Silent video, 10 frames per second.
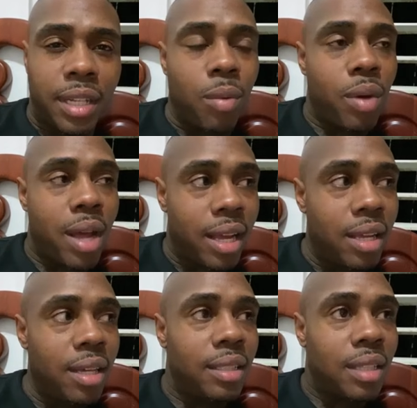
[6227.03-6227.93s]
like, well, I
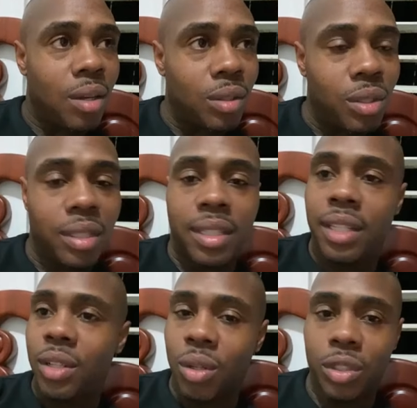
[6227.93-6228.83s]
could talk to,
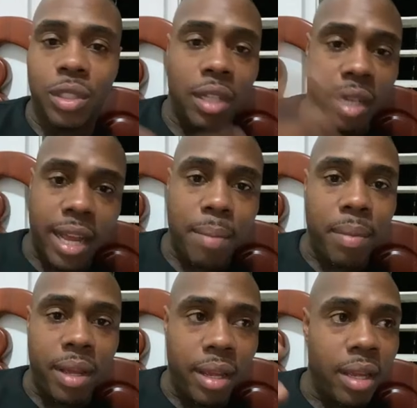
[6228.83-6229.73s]
she looking at
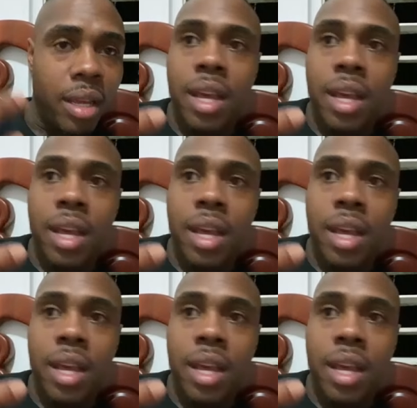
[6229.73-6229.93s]
me.